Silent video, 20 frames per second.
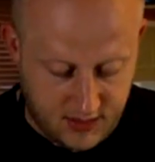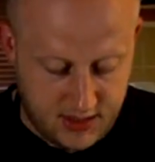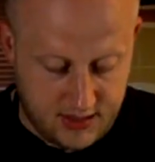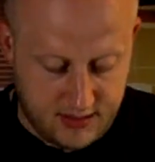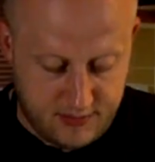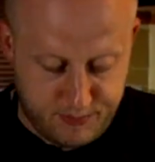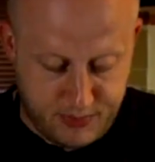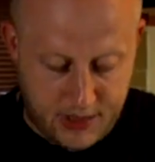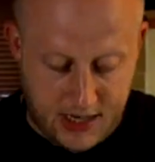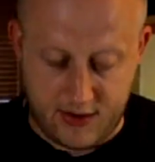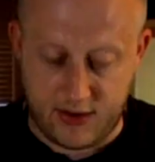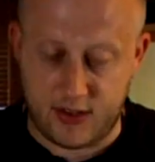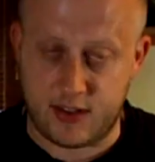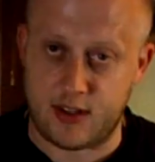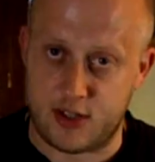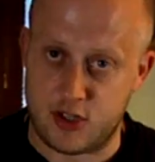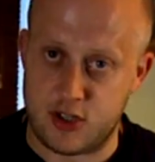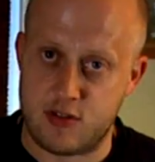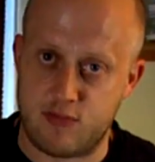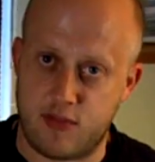embarrassed
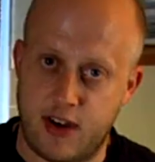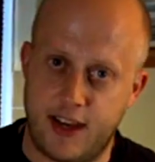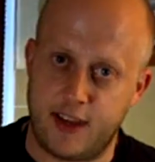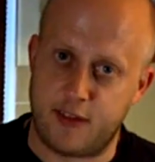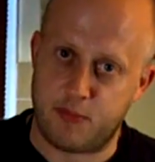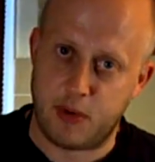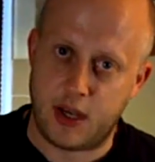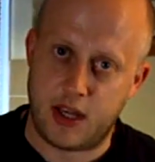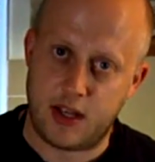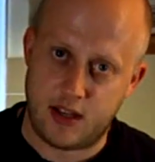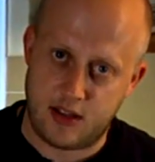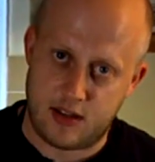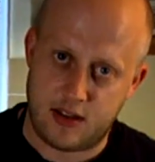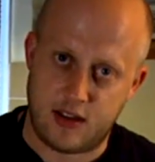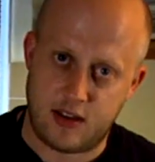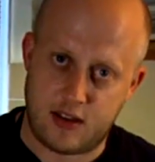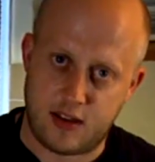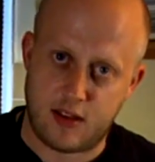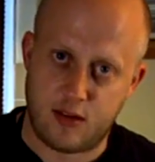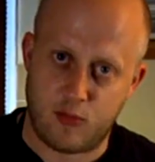that she raised me and this
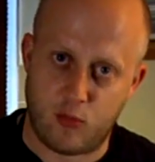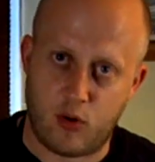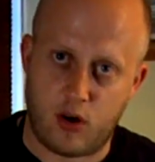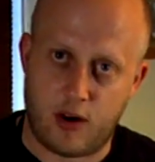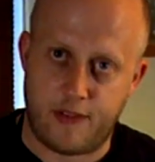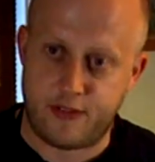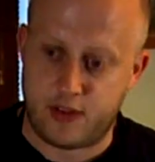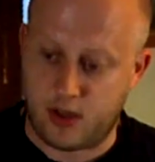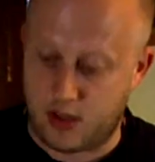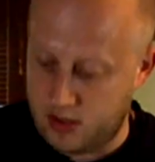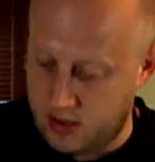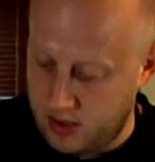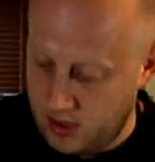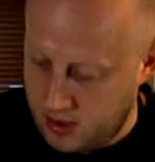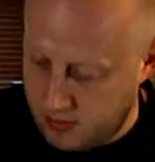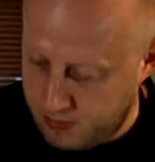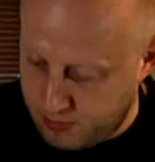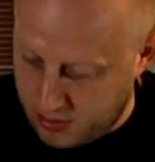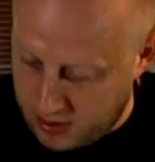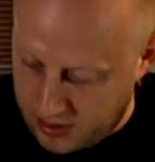is what I've done.
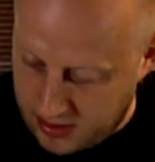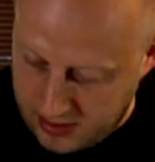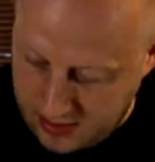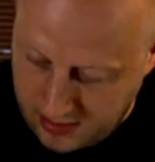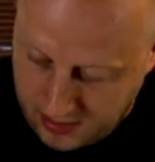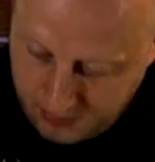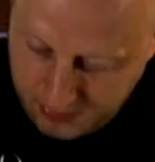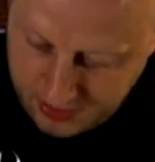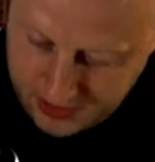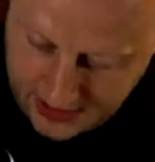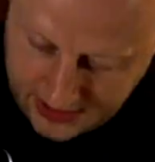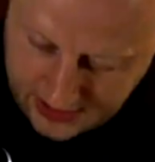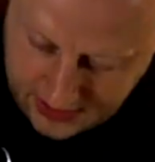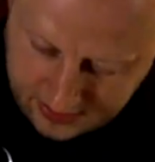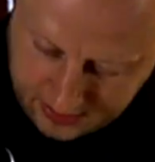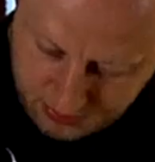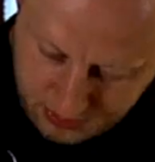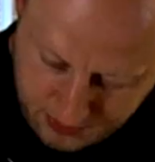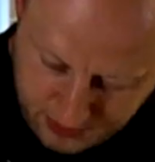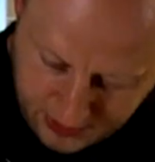But I'm taking
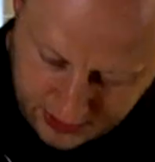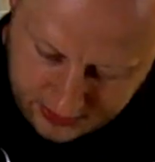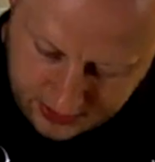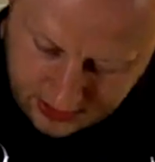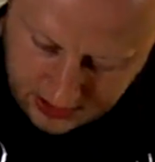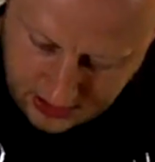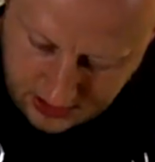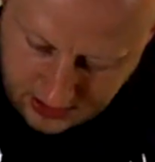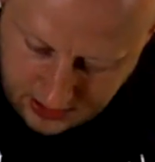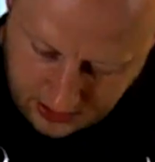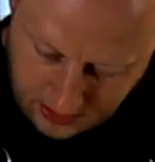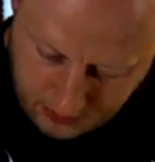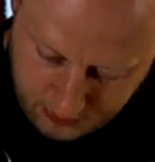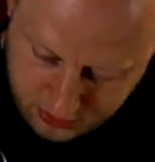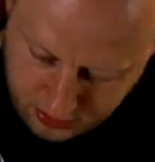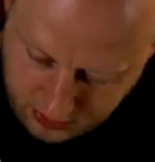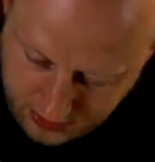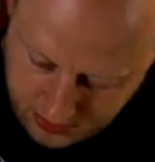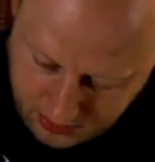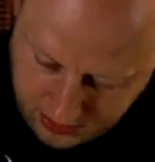some of the butter. I'm
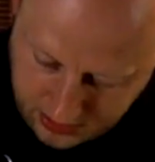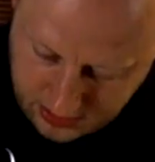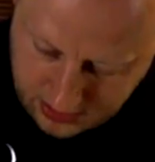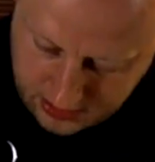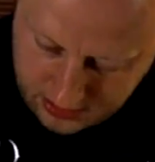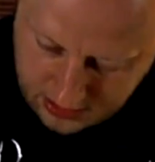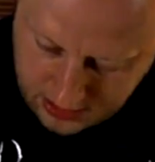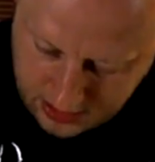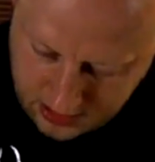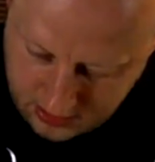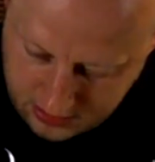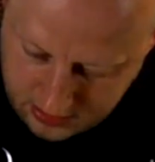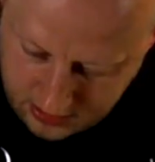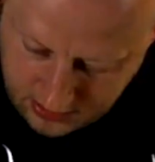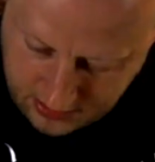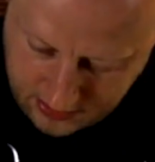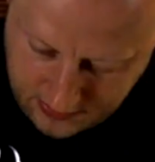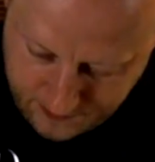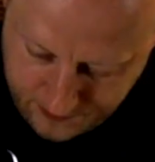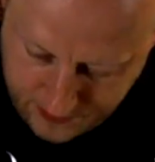sorry, I'm going to use
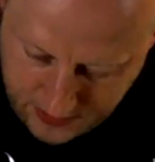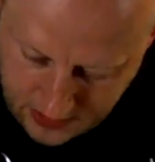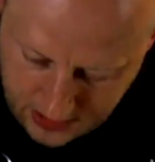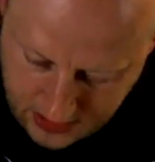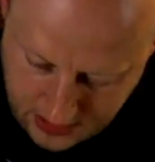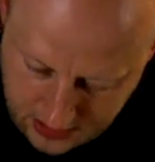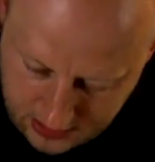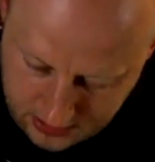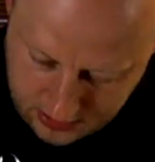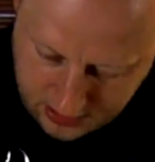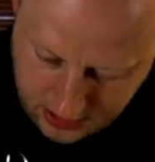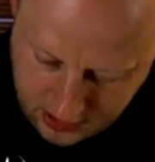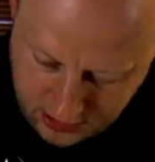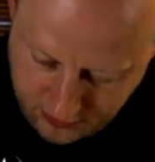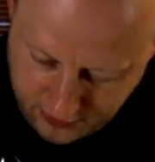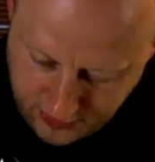excuse